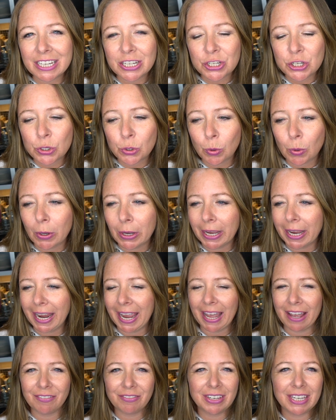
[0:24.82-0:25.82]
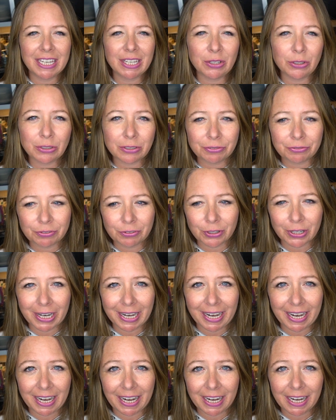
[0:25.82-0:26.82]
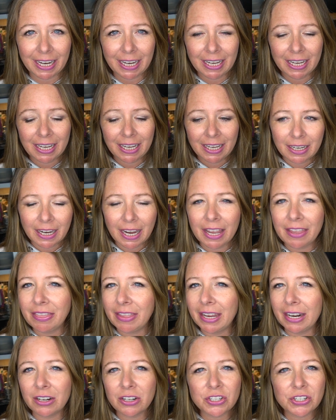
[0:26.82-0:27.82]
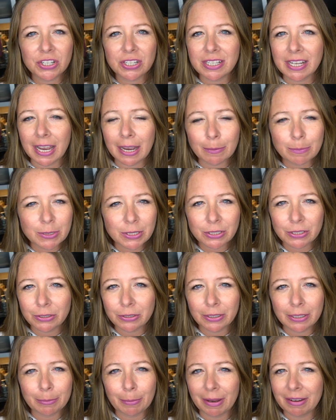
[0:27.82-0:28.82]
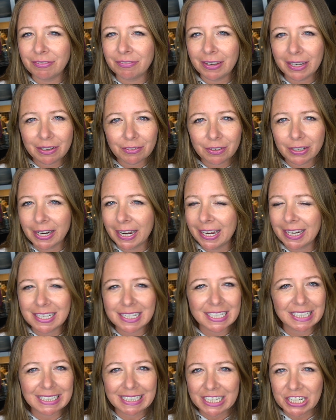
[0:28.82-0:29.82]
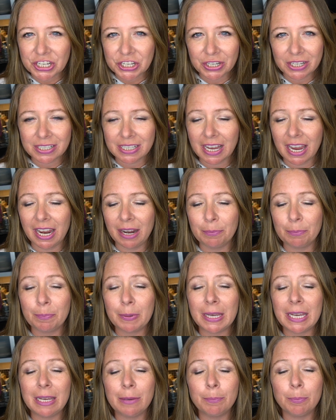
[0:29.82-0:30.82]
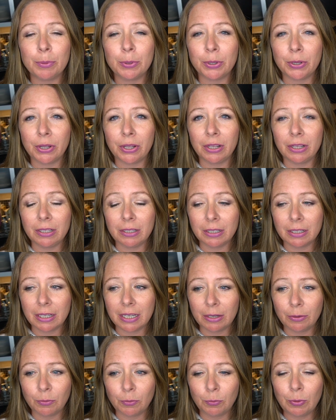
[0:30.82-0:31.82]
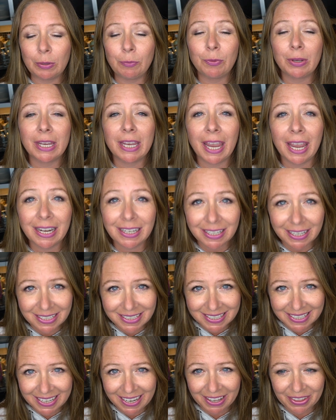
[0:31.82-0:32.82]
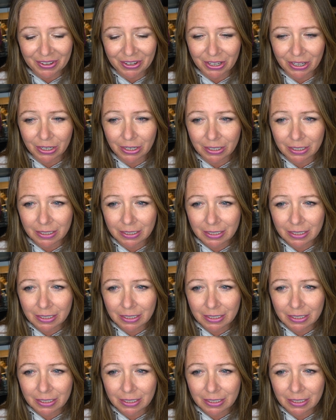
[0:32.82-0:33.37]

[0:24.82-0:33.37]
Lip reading: enjoy, have guilt-free, and they are just absolutely my favorite and delicious. And people, when we can get together,